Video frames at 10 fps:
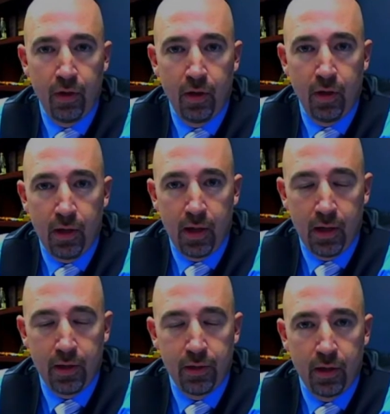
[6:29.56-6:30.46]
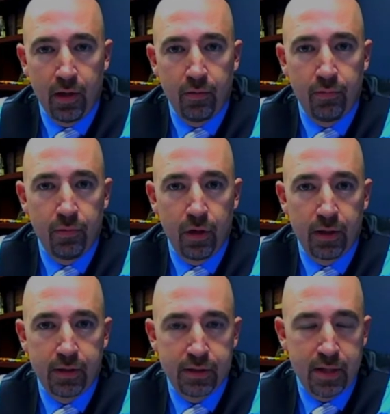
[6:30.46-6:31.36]
And, you know,
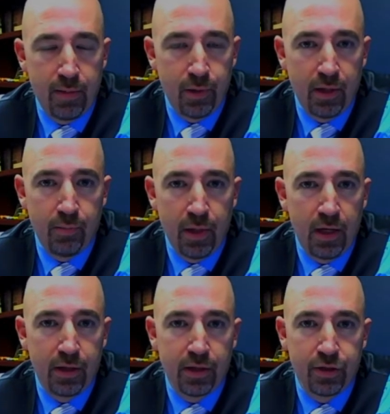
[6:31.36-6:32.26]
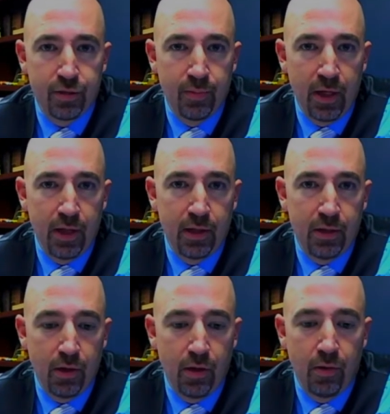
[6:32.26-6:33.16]
at the time, it didn't mean anything to me. I
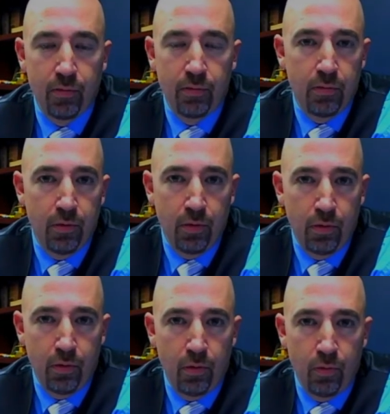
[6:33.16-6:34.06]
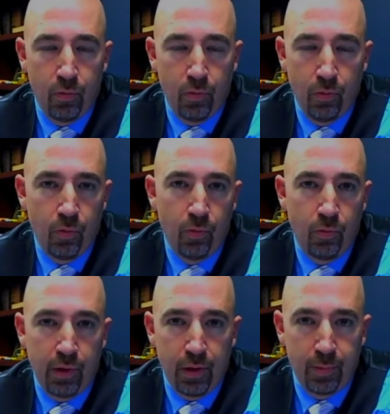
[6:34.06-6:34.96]
didn't know who
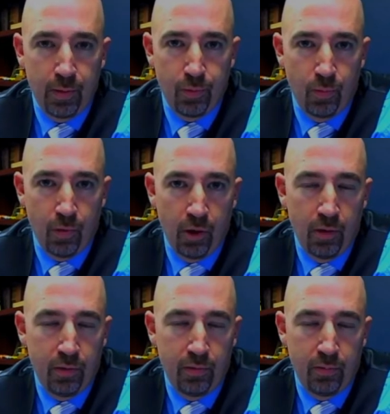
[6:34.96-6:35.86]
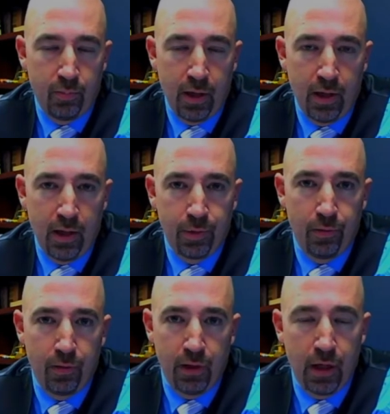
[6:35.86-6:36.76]
these people were. It meant
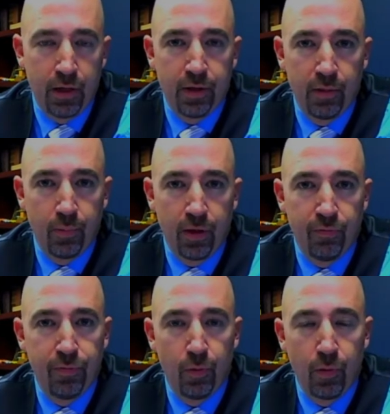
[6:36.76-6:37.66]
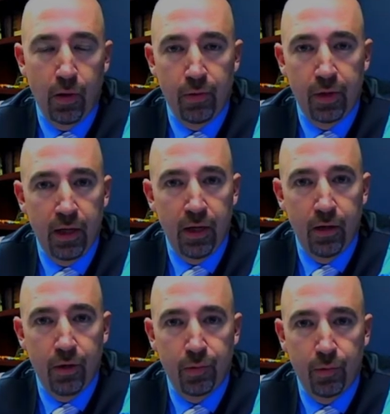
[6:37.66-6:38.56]
absolutely nothing. But a few hours
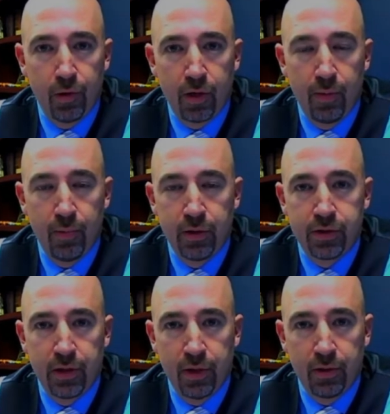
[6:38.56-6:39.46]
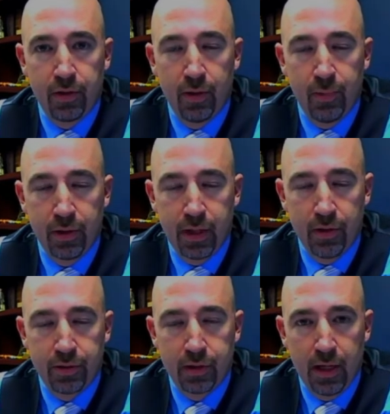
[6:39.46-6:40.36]
later, as we were coming
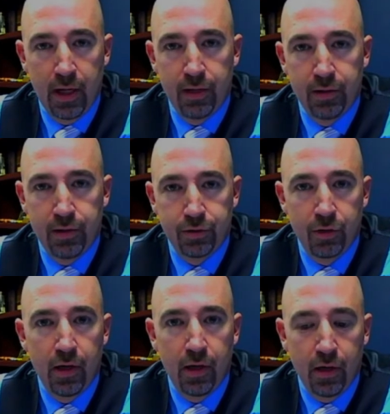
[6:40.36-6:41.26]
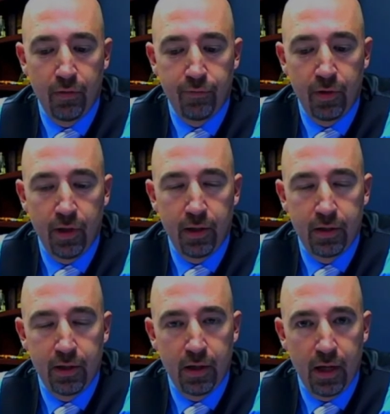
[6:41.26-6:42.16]
down to land in Detroit on our flight,
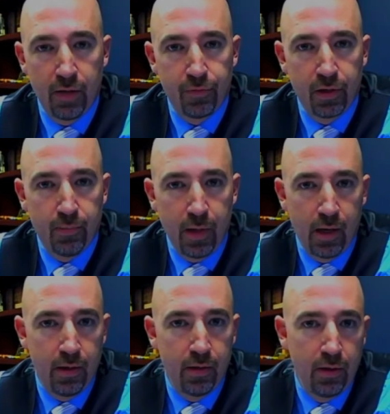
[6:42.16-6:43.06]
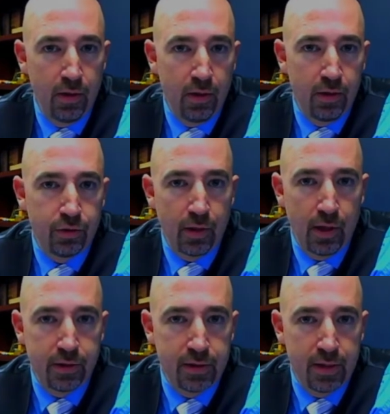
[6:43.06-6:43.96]
the African man
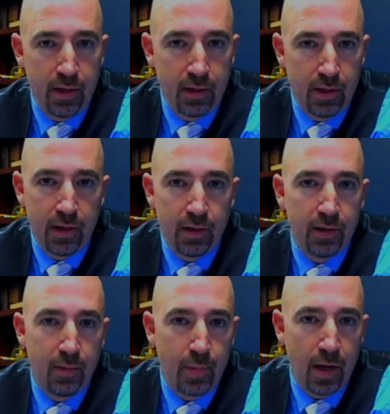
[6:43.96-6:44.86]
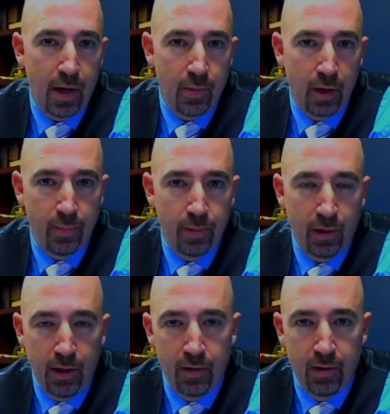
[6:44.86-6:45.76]
tried to detonate a bomb on our
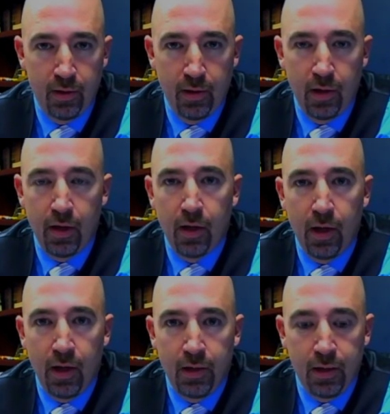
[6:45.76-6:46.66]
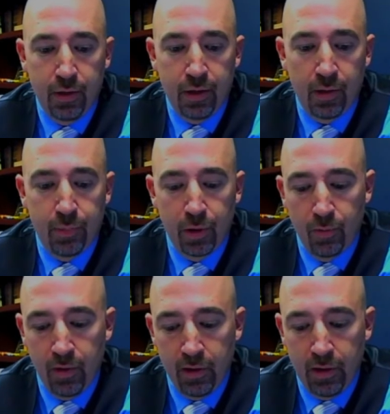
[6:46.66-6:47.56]
plane. And he's
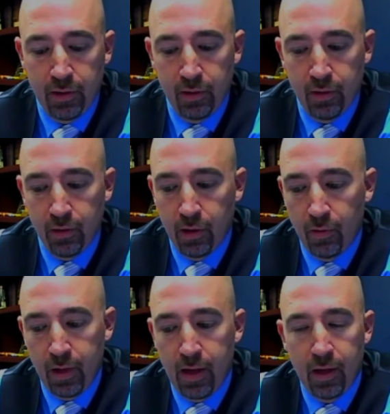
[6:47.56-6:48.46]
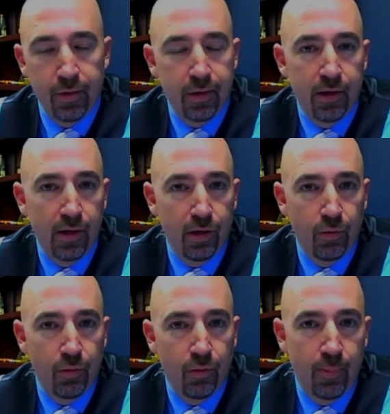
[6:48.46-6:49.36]
subsequently known as the
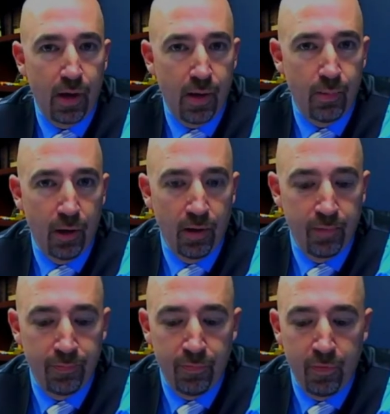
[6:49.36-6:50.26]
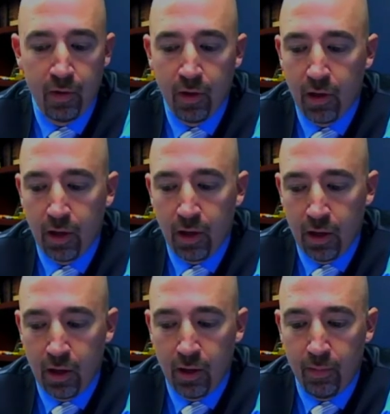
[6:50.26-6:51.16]
underwear bomber.
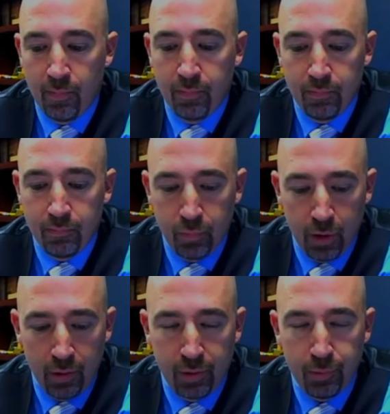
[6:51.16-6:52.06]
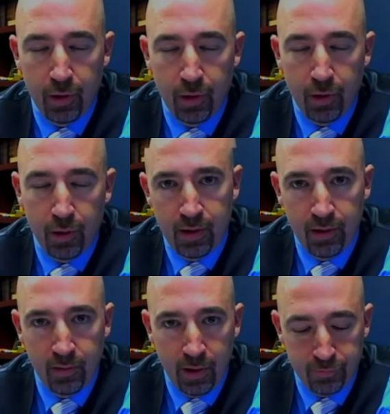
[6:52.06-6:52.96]
You know, I was pretty
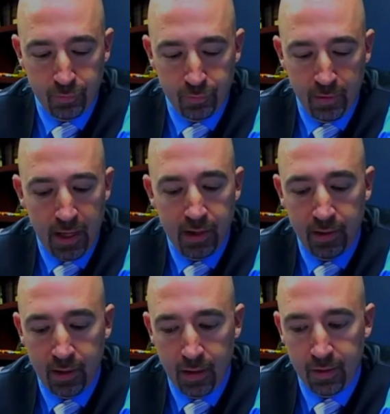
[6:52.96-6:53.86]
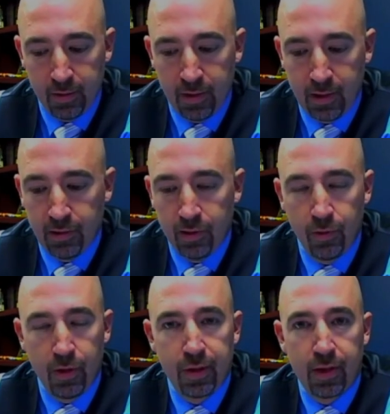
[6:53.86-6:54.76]
stunned after we landed, and I
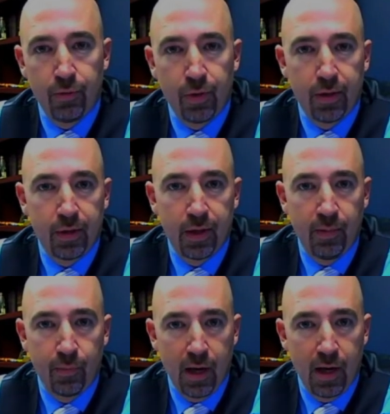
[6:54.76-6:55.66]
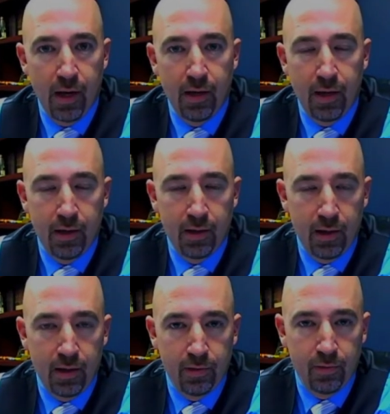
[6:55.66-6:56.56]
noticed that it was the same guy. And